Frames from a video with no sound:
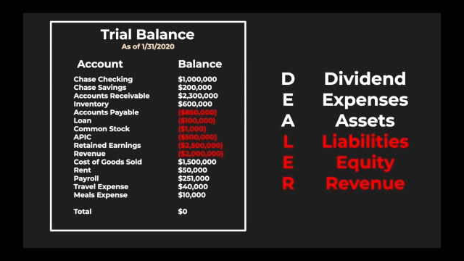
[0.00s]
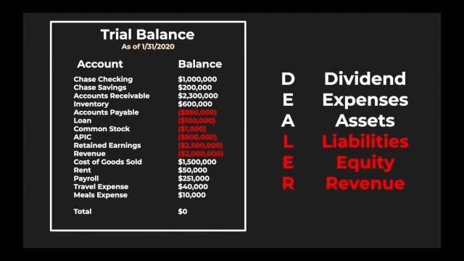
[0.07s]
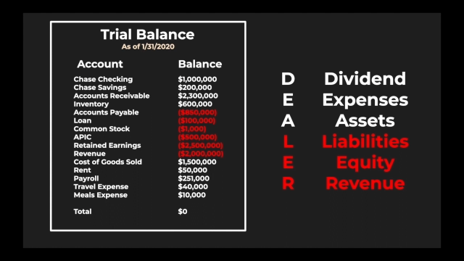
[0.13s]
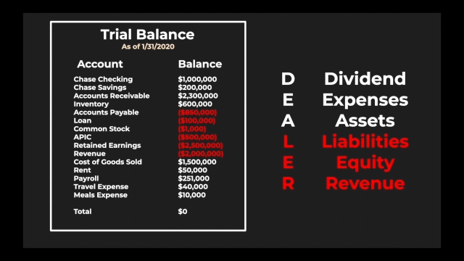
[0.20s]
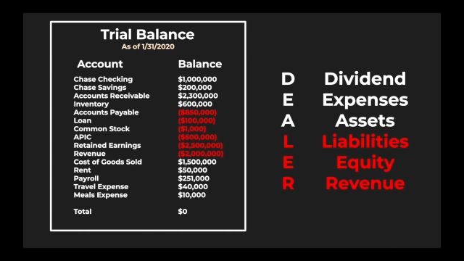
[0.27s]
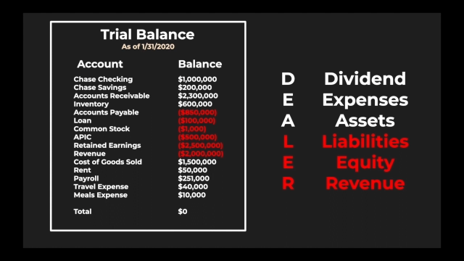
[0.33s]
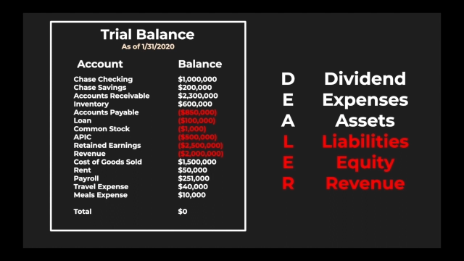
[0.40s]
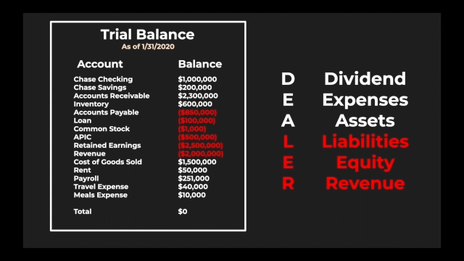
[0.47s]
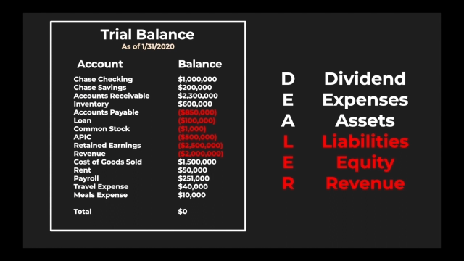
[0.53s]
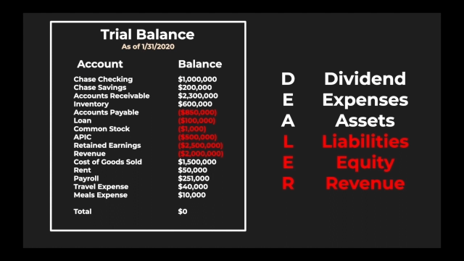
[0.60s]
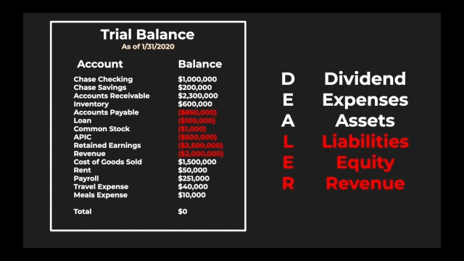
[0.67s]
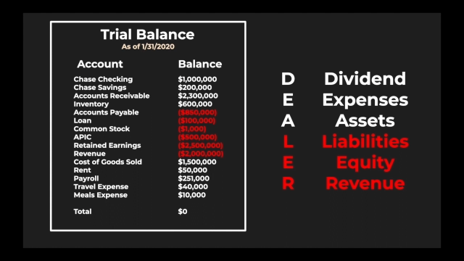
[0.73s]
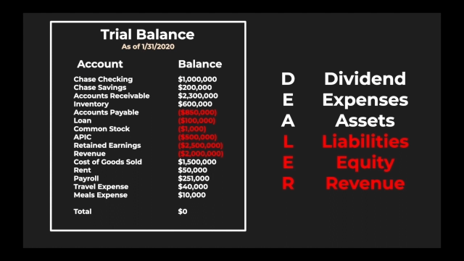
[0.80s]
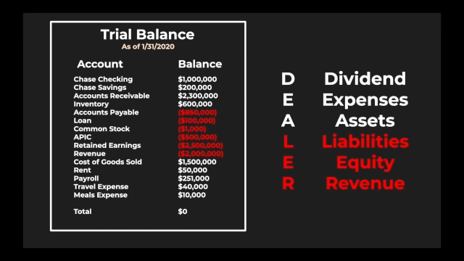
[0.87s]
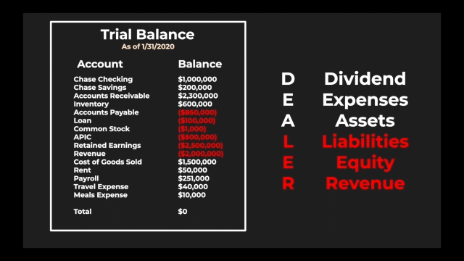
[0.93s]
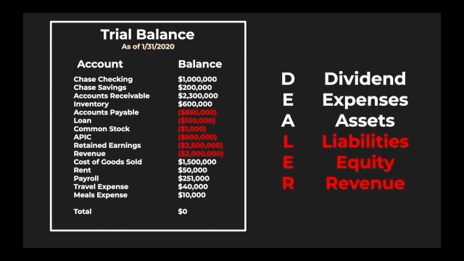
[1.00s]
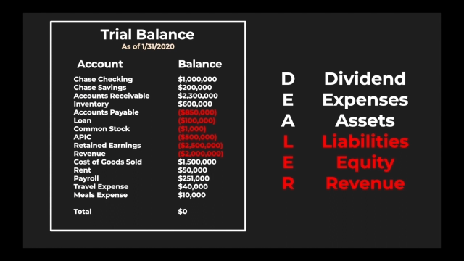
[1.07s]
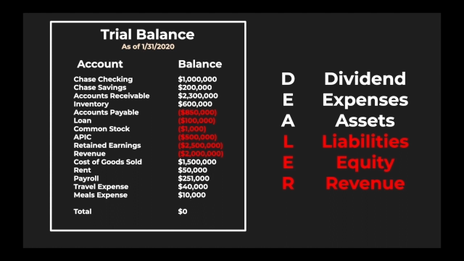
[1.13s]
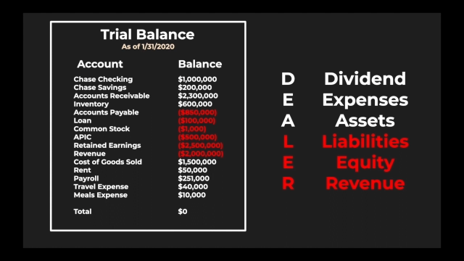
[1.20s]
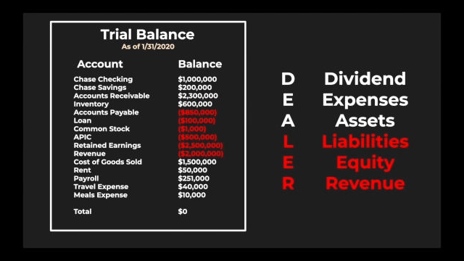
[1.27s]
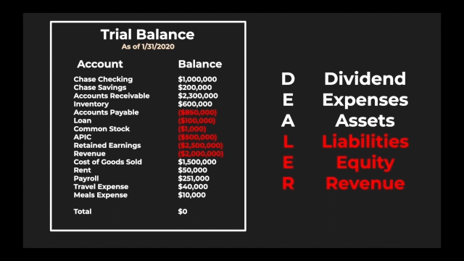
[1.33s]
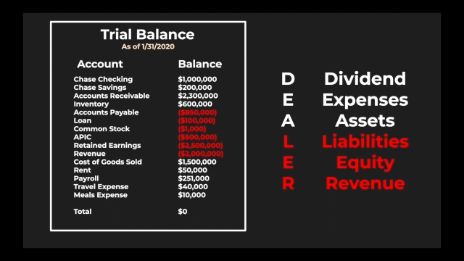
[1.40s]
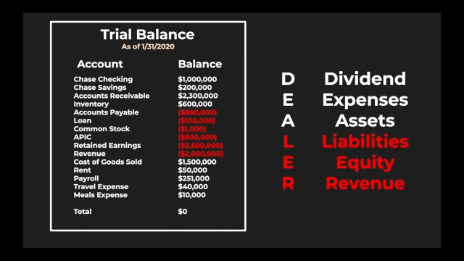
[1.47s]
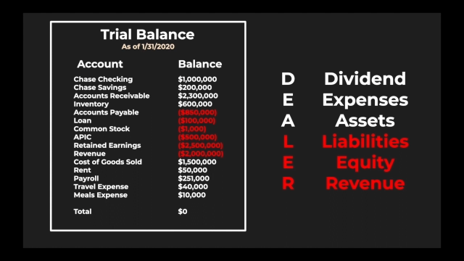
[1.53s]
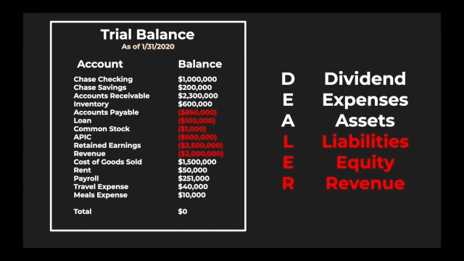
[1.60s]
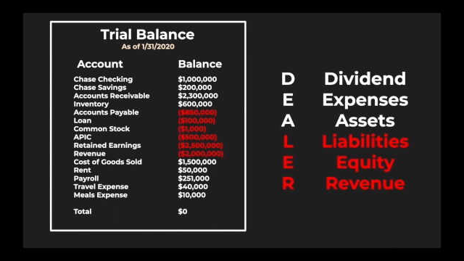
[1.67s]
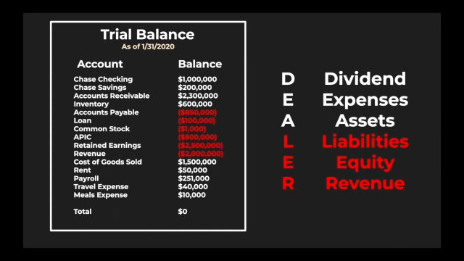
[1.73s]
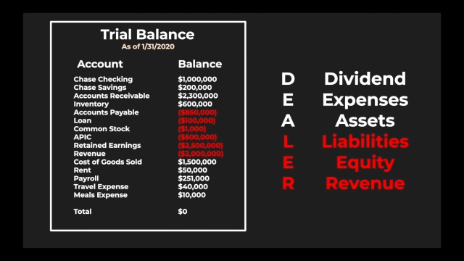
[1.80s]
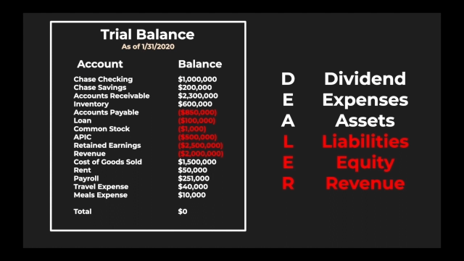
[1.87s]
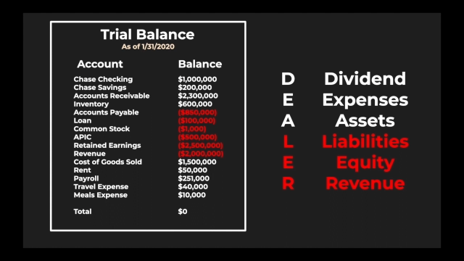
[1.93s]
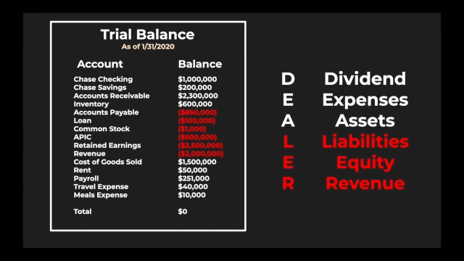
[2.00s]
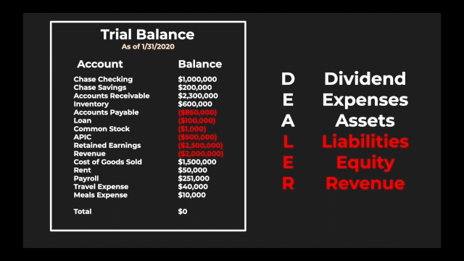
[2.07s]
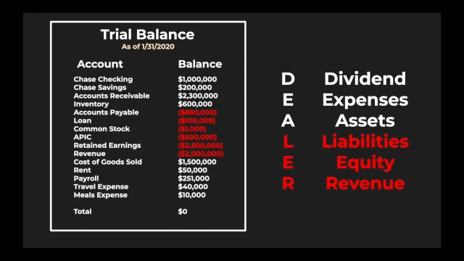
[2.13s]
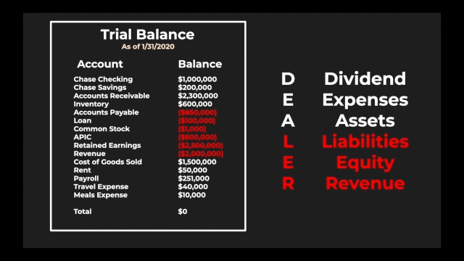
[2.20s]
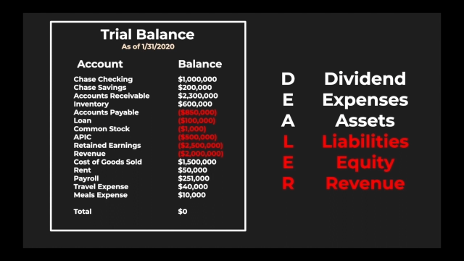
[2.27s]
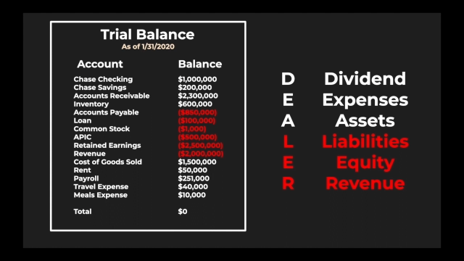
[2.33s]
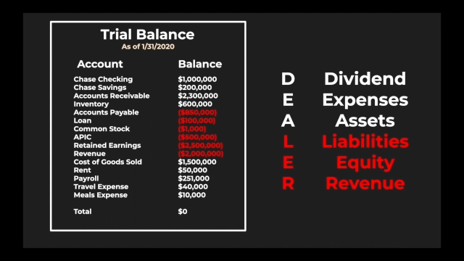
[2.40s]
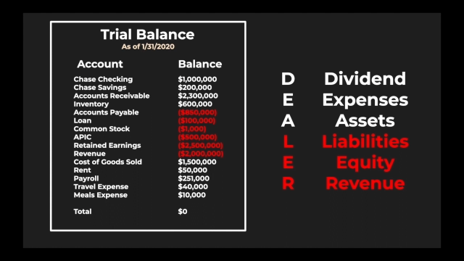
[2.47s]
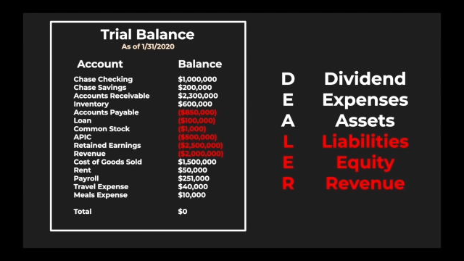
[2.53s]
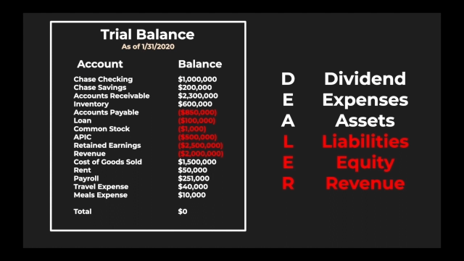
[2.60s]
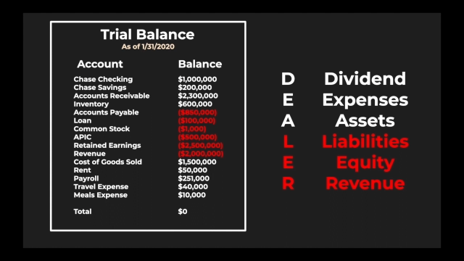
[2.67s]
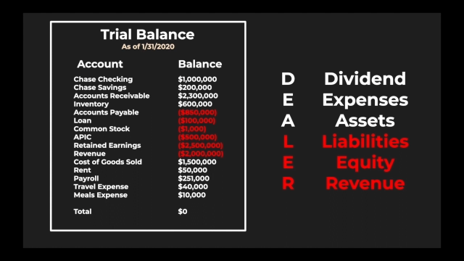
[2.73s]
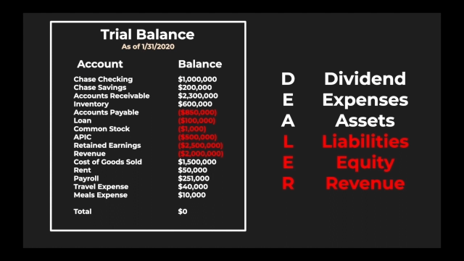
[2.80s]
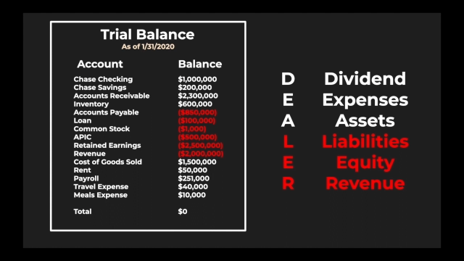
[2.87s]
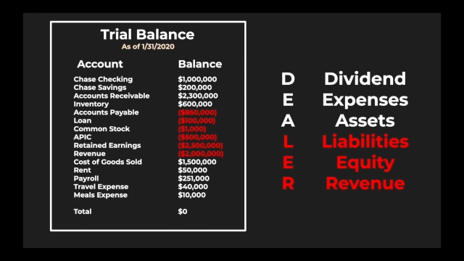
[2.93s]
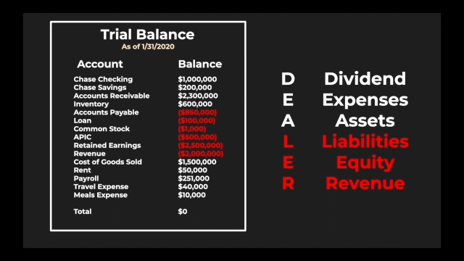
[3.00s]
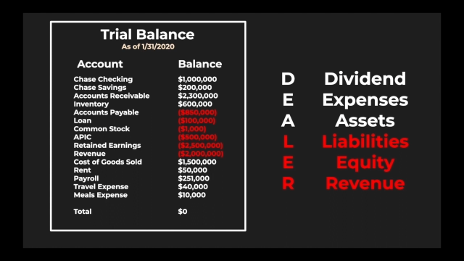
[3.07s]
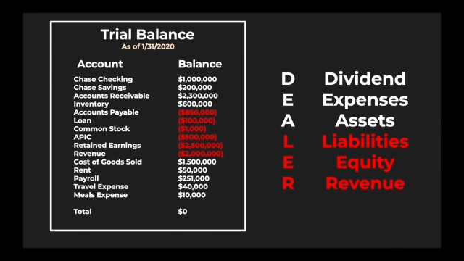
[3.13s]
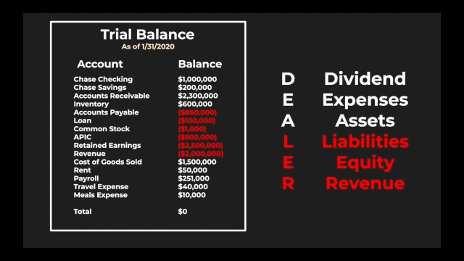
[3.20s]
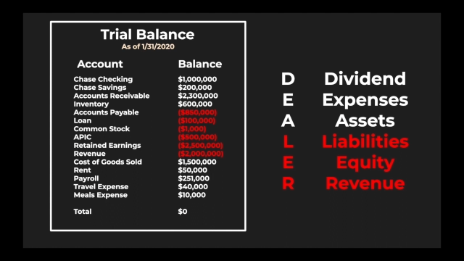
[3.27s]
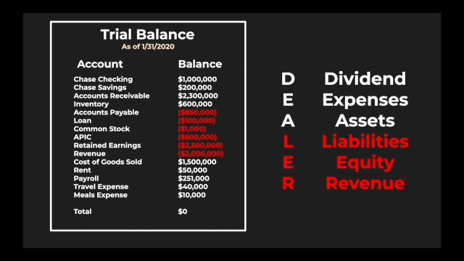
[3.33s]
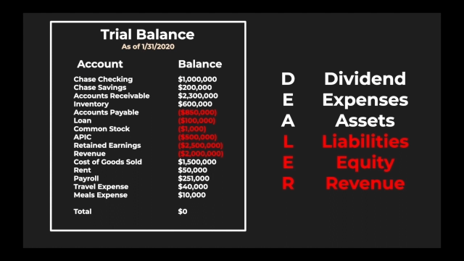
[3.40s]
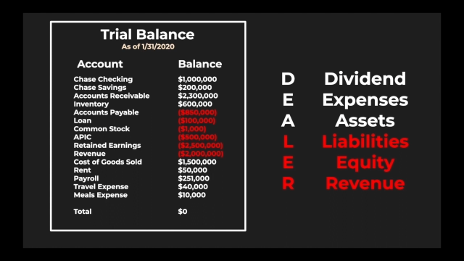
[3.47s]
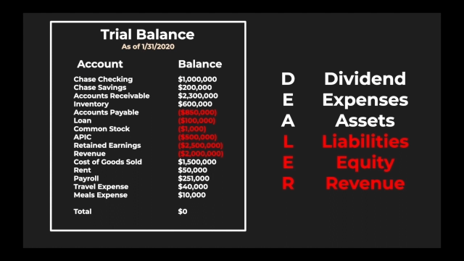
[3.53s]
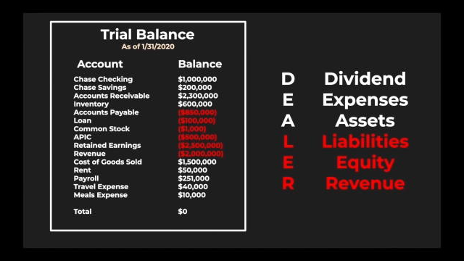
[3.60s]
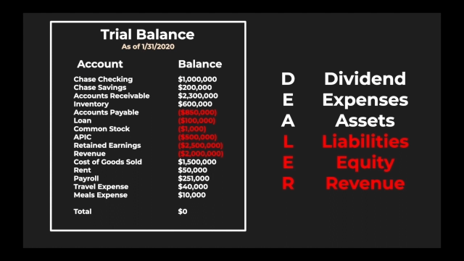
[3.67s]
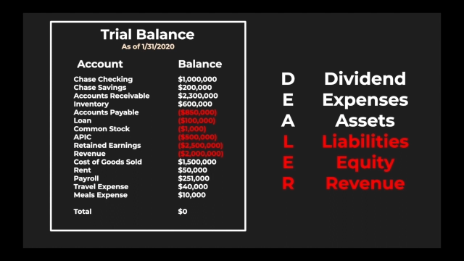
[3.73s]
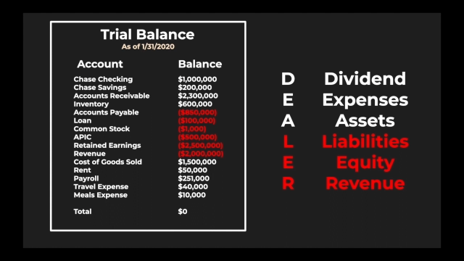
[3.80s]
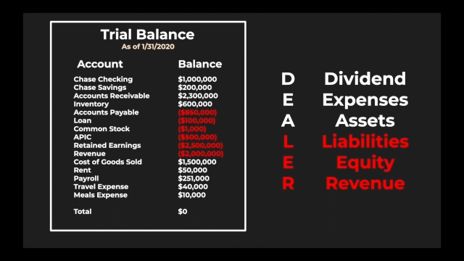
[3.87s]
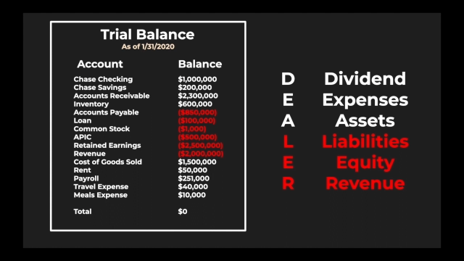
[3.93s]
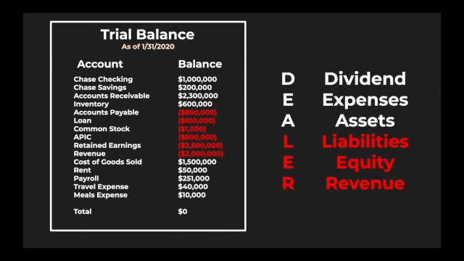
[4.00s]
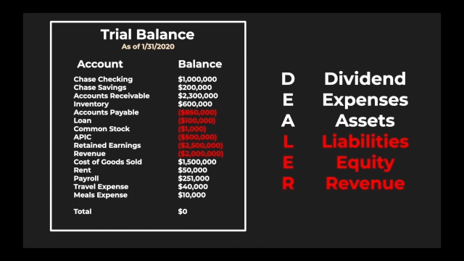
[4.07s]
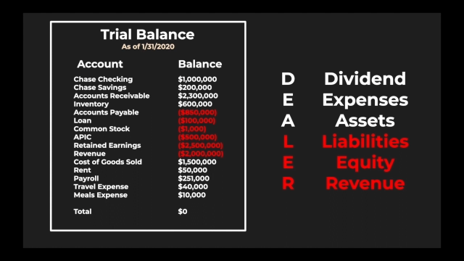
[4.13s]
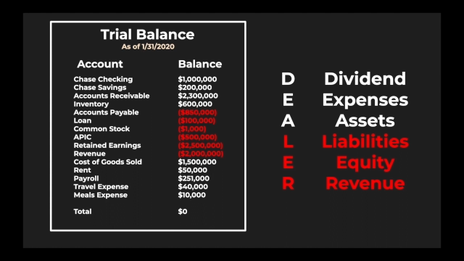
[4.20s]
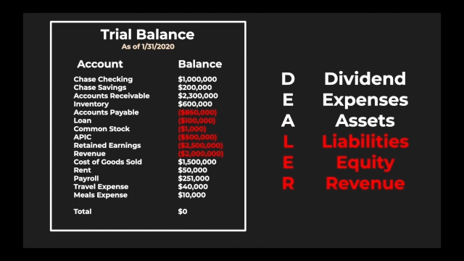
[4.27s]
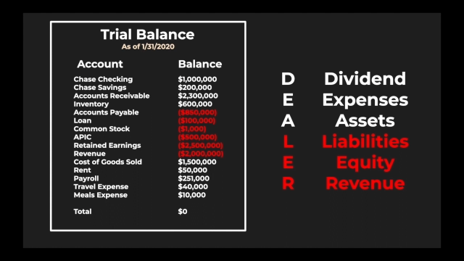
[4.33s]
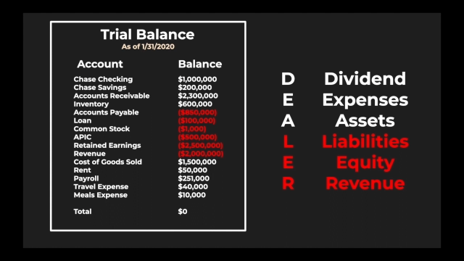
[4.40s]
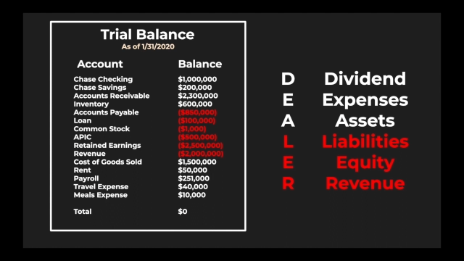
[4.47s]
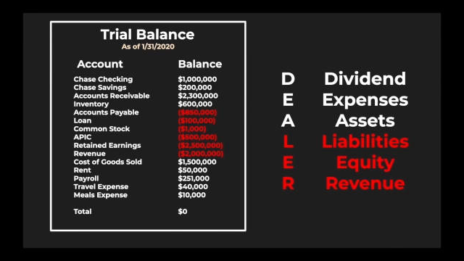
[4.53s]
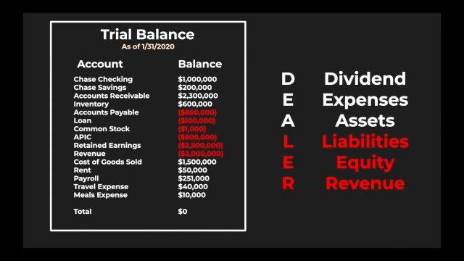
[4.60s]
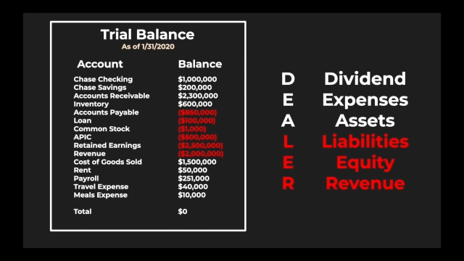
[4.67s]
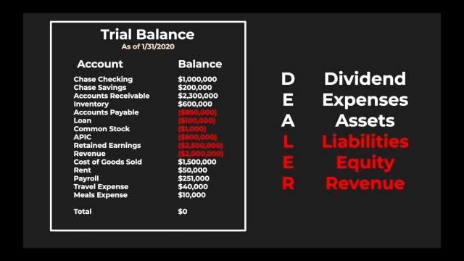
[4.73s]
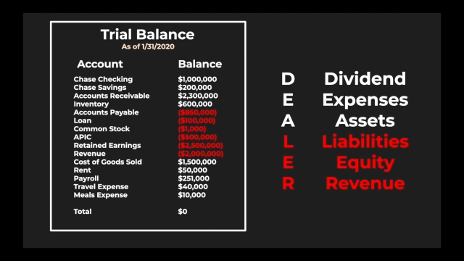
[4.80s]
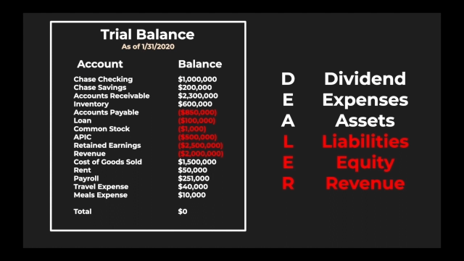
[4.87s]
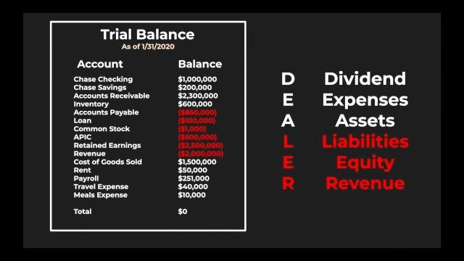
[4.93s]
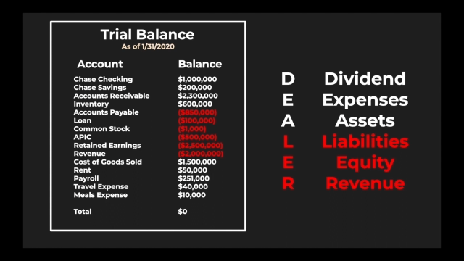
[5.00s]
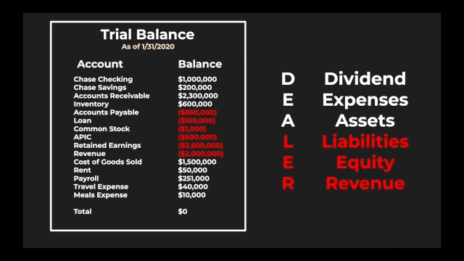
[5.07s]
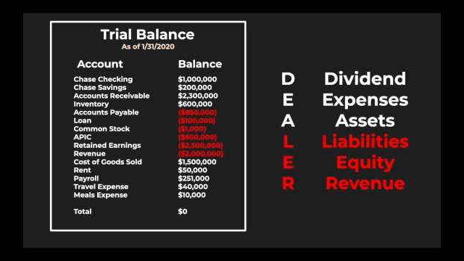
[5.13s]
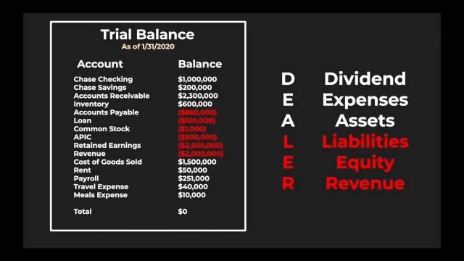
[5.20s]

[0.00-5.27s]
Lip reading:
(no speaker visible)